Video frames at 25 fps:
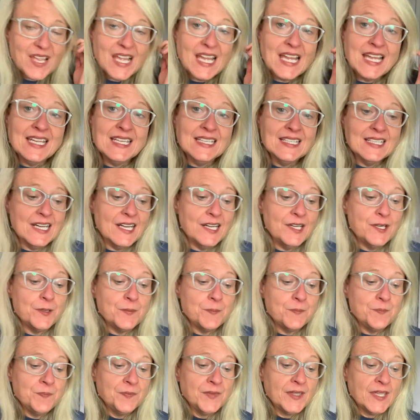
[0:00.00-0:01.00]
And
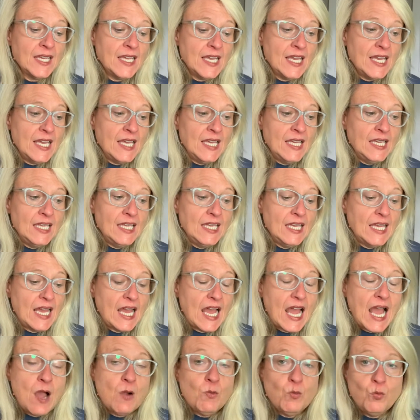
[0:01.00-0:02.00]

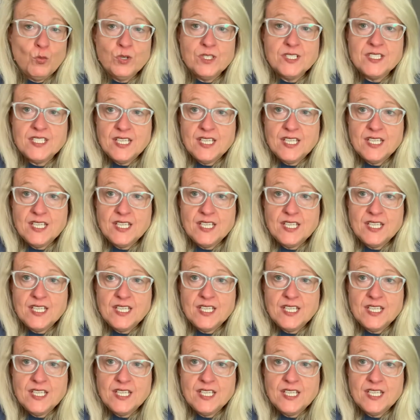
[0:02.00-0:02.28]
I want to